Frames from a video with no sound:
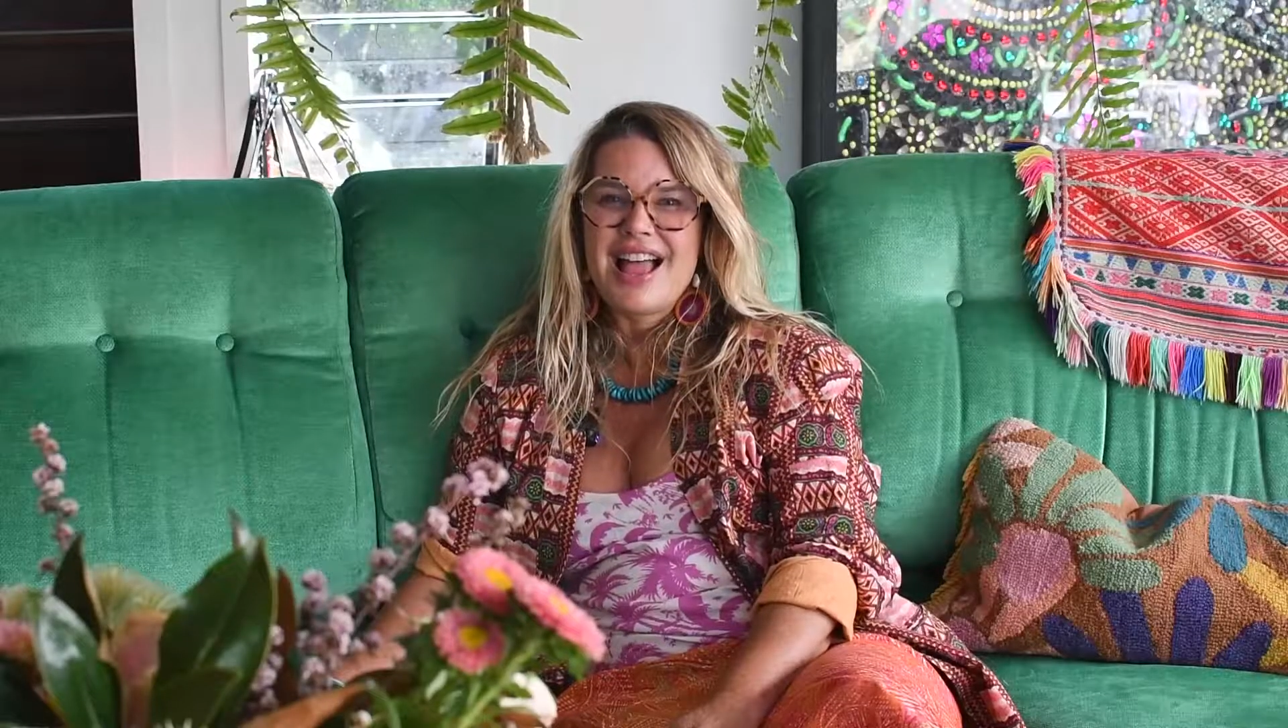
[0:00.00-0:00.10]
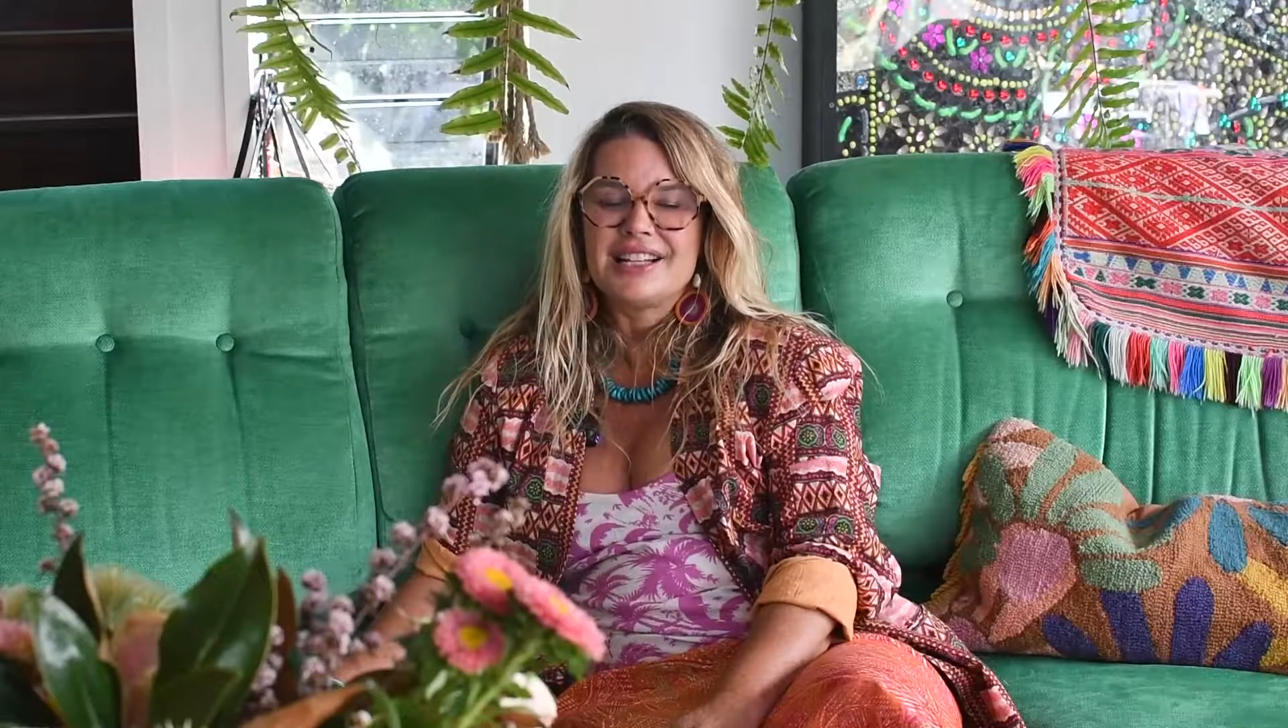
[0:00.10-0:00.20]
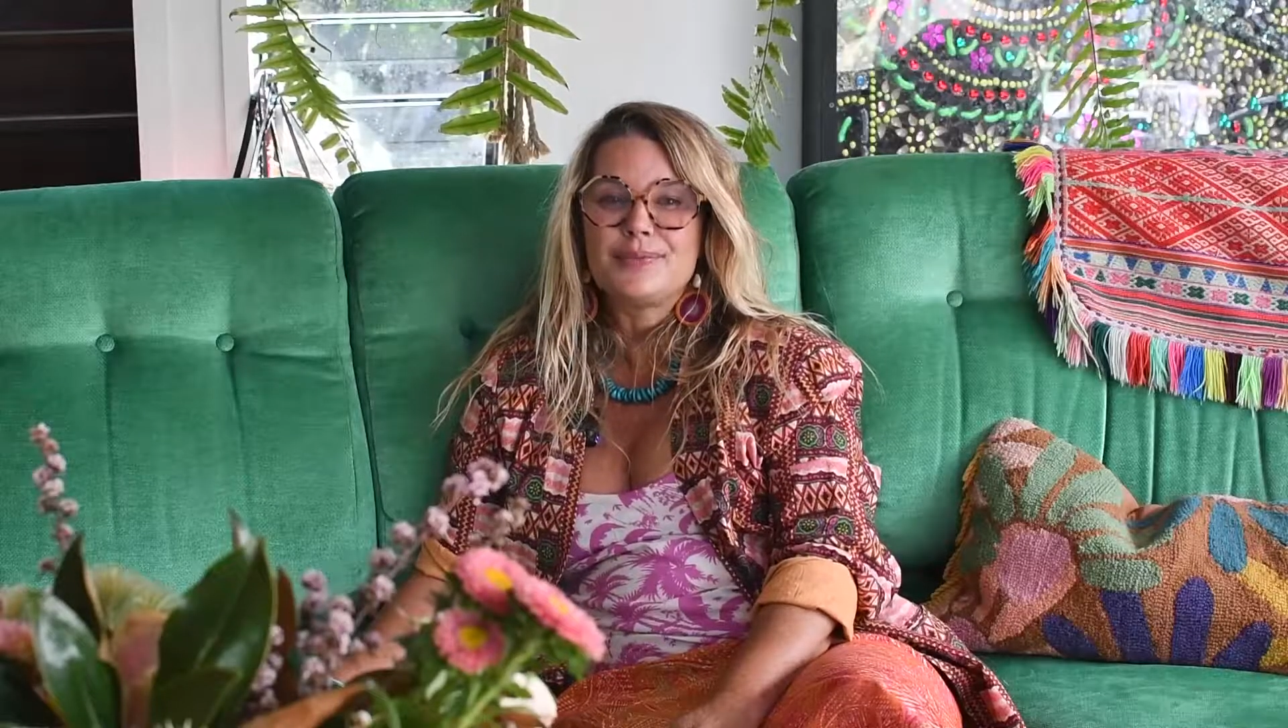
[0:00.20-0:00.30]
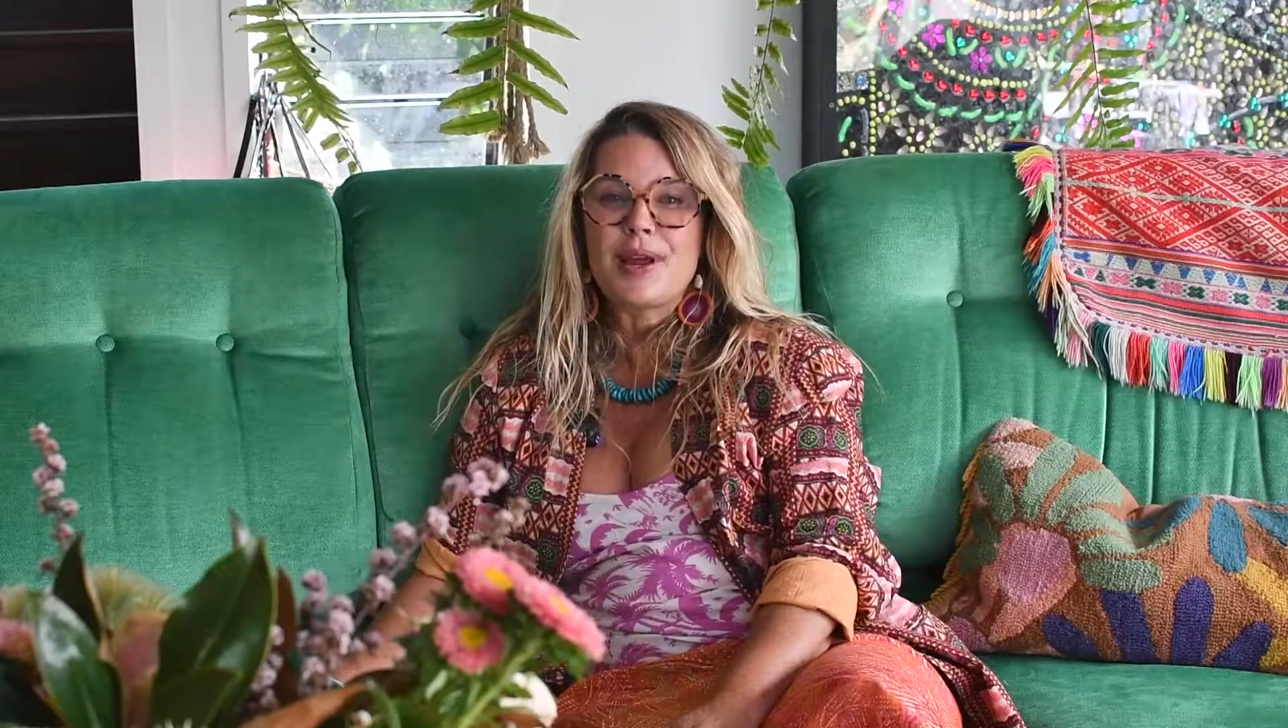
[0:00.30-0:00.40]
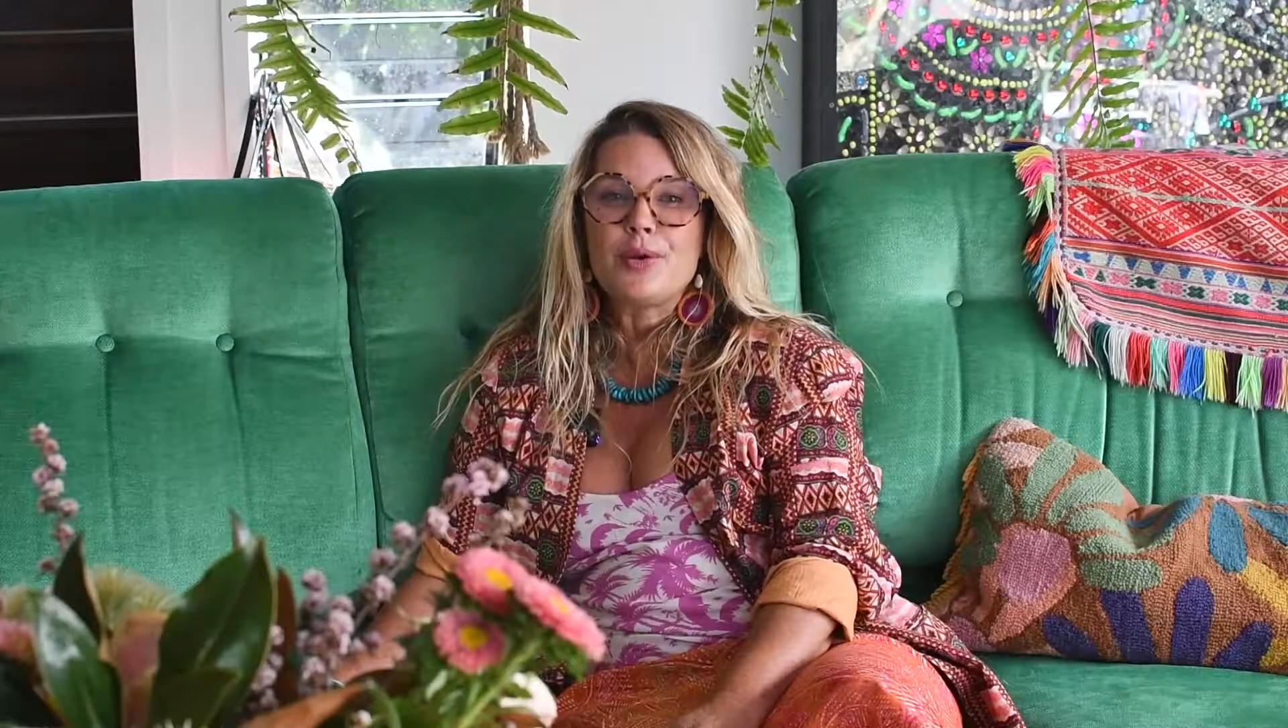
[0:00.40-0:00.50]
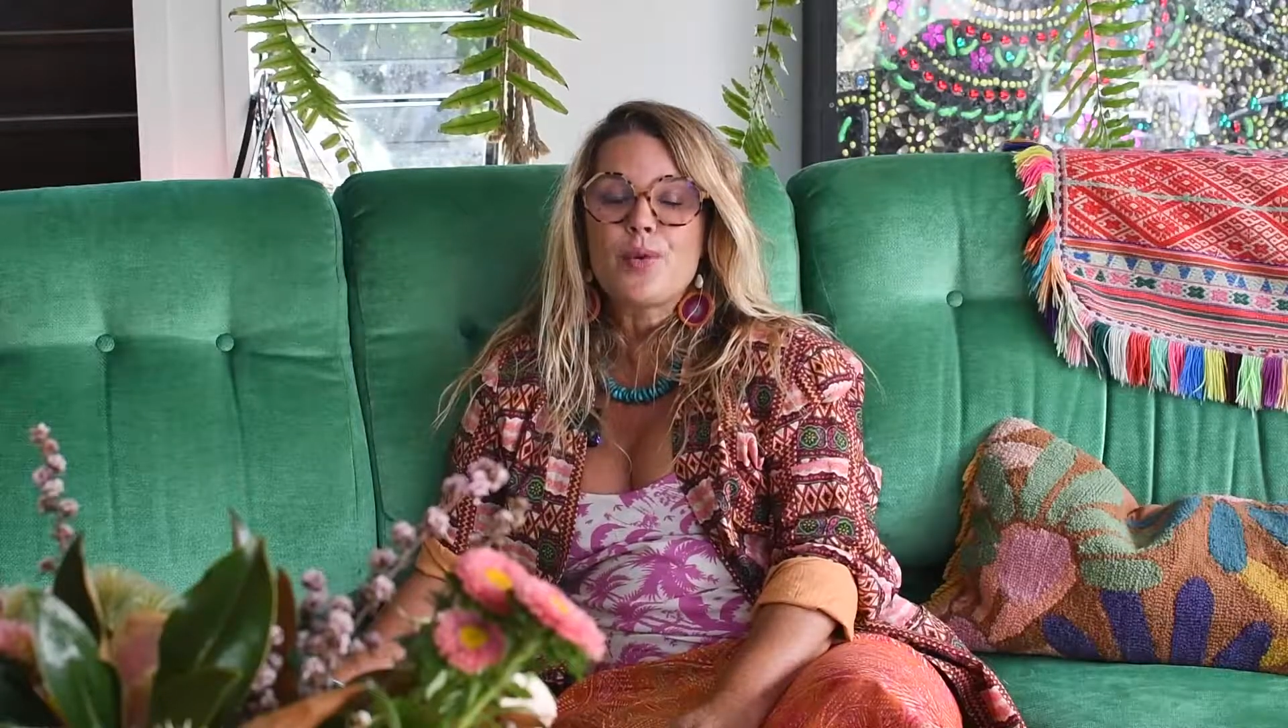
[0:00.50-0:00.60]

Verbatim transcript: It's been